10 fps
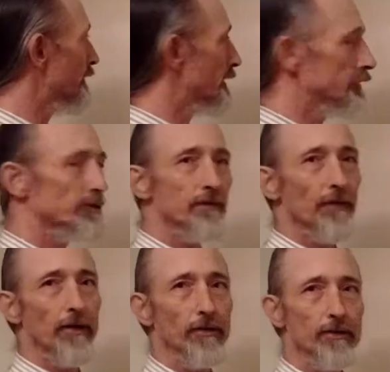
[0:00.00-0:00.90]
distance
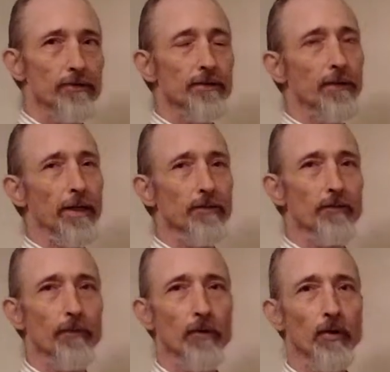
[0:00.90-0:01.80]
values of space
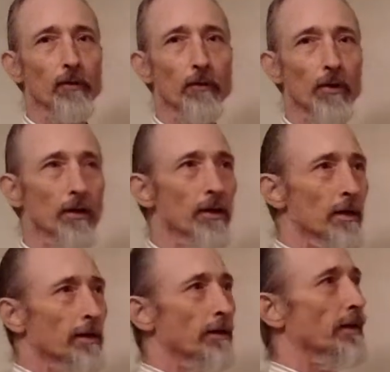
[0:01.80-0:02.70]
were mutable,
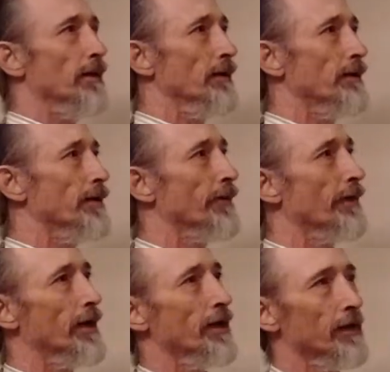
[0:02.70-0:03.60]
then
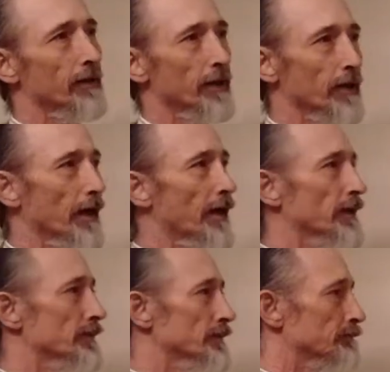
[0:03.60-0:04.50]
theoretically,
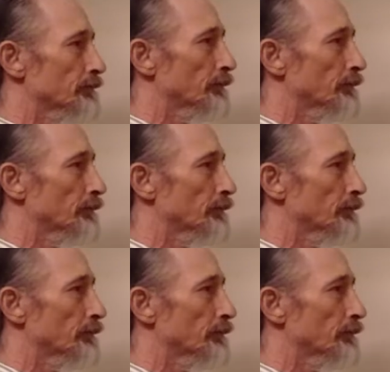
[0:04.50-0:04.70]
as